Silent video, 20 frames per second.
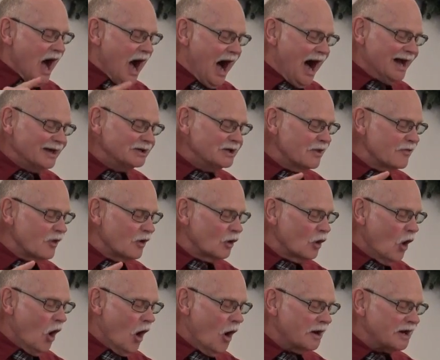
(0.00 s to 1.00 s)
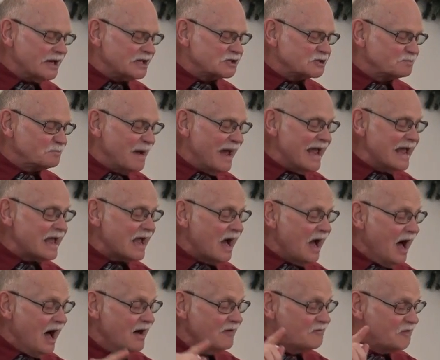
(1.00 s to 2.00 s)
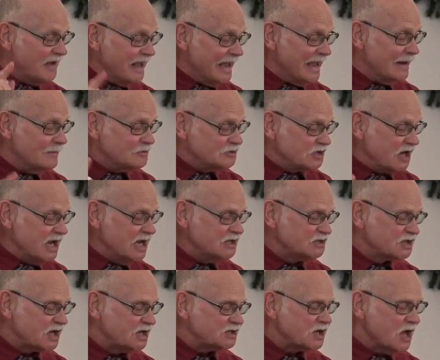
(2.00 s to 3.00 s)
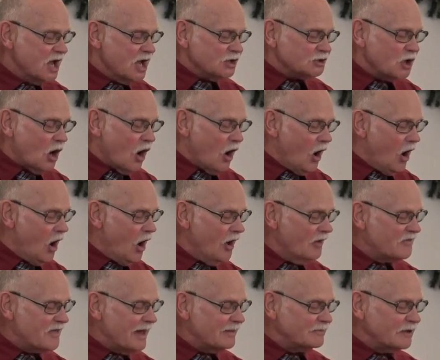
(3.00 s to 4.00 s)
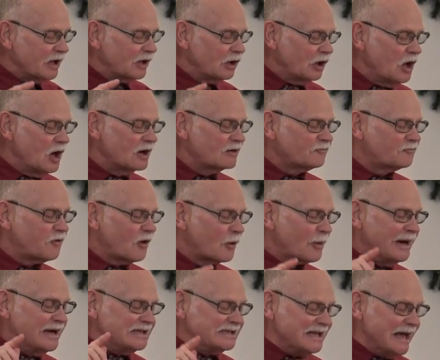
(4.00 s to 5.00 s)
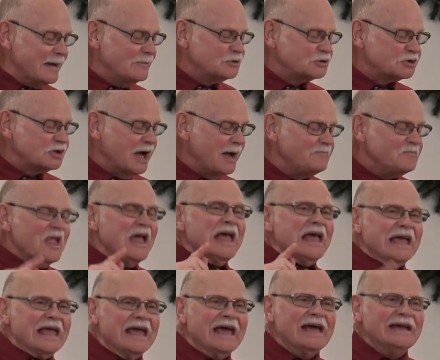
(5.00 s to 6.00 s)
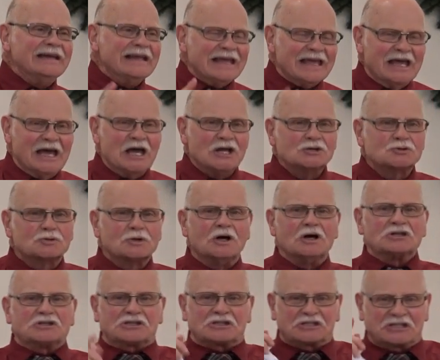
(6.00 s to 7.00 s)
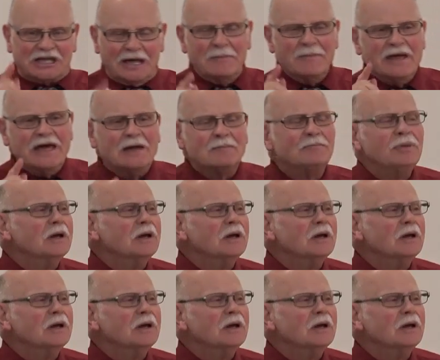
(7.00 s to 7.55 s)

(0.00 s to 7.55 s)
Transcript: unto the Lord and spake of him, Jesus, to all them that looked for redemption in Israel. Simeon